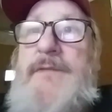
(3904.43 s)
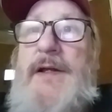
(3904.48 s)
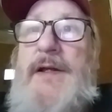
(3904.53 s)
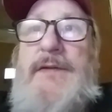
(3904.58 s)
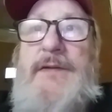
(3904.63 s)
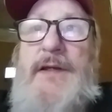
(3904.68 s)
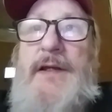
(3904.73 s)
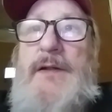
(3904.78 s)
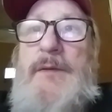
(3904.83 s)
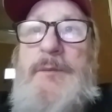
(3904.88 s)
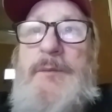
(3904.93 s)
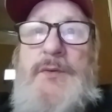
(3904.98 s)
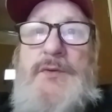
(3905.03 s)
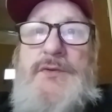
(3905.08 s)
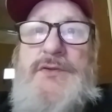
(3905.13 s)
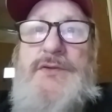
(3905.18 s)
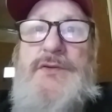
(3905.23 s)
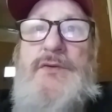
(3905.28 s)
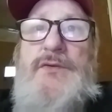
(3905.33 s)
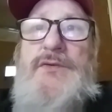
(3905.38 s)
not the kind of
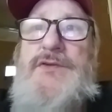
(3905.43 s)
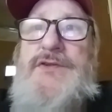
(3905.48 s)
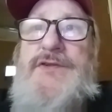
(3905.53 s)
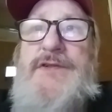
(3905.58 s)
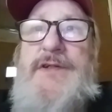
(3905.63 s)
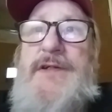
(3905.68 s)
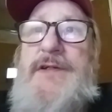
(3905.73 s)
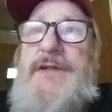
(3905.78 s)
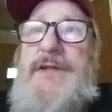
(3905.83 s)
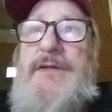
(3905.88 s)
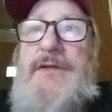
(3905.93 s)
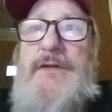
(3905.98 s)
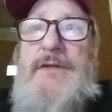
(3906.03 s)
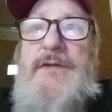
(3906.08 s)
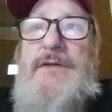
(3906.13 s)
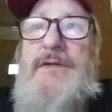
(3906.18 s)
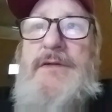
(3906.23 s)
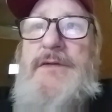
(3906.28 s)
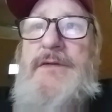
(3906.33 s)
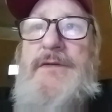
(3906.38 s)
person to own a snake.
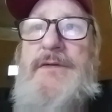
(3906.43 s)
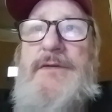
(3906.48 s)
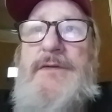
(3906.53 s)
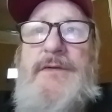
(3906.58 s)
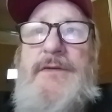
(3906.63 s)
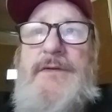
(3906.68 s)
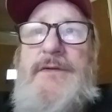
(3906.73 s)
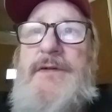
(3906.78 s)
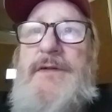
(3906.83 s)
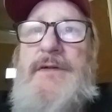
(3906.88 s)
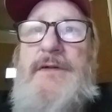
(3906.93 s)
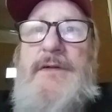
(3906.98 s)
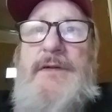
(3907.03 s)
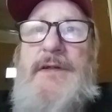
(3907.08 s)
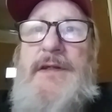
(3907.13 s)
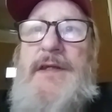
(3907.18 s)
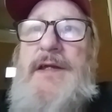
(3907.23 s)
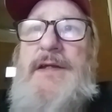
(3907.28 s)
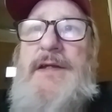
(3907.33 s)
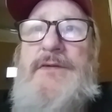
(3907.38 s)

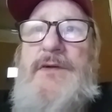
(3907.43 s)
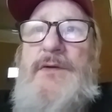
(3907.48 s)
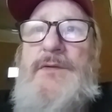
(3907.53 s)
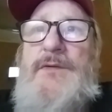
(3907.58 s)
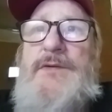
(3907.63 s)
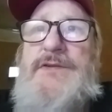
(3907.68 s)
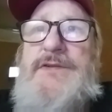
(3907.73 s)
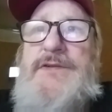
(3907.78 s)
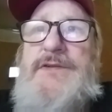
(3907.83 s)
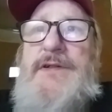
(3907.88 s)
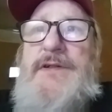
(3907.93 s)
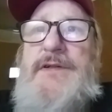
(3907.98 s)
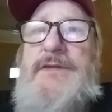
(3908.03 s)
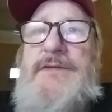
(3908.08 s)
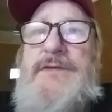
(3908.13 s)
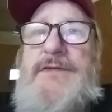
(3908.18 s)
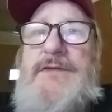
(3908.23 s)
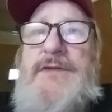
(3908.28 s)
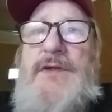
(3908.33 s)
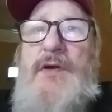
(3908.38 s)
I can't deal with
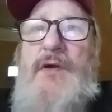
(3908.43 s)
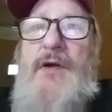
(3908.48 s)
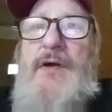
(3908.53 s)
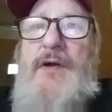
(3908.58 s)
snakes.